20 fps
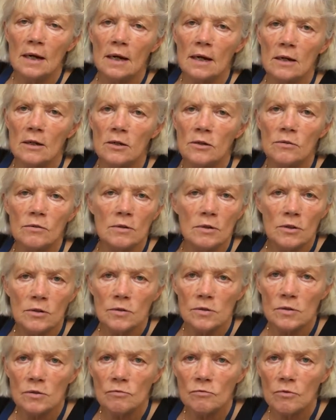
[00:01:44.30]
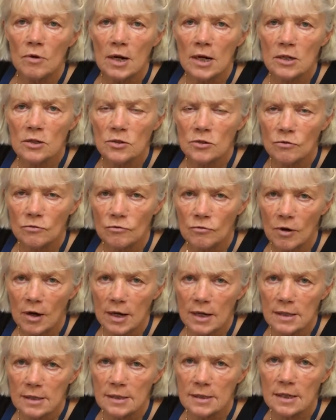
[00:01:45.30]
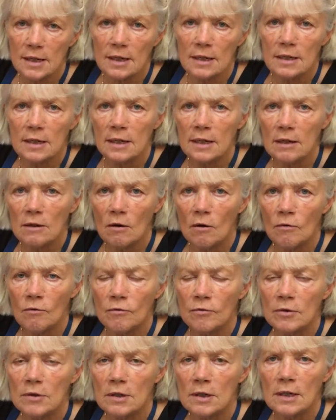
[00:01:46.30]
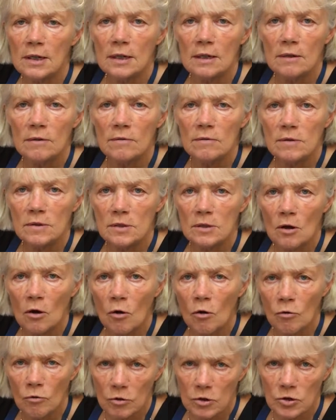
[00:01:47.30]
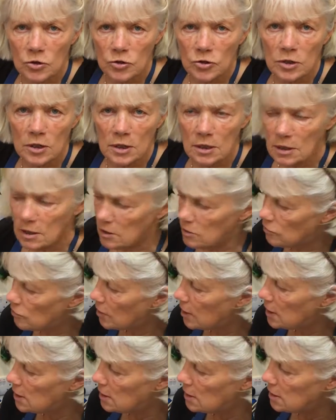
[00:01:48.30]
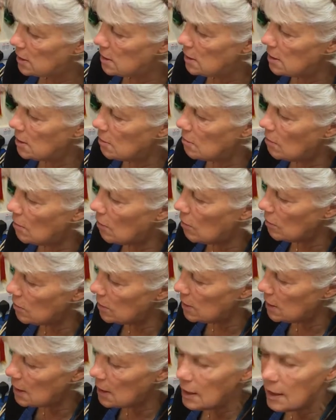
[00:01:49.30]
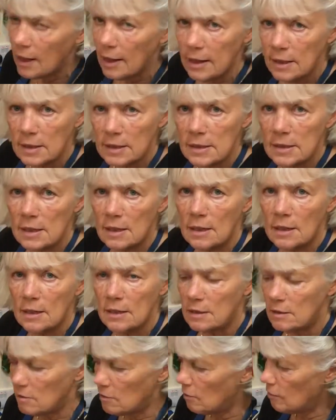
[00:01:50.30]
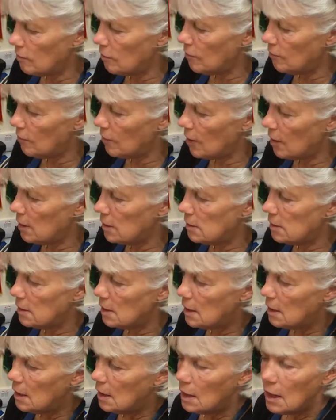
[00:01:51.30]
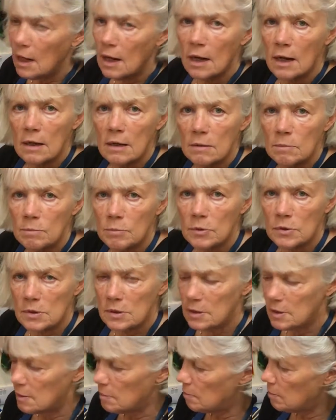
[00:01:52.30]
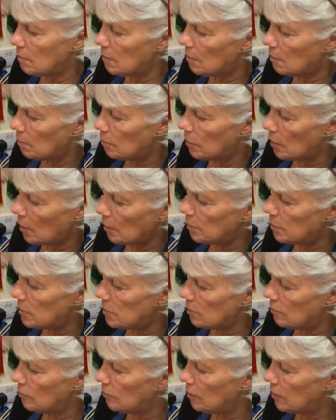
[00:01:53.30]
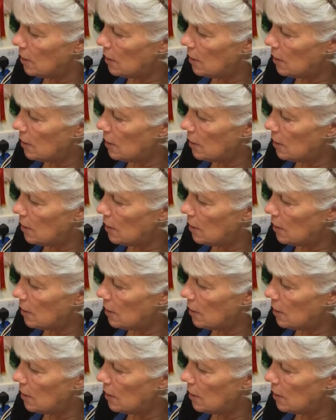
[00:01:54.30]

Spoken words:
you can use a range of reds, and he often includes orange in his reds. So on the light side of the vase, I put some blobs of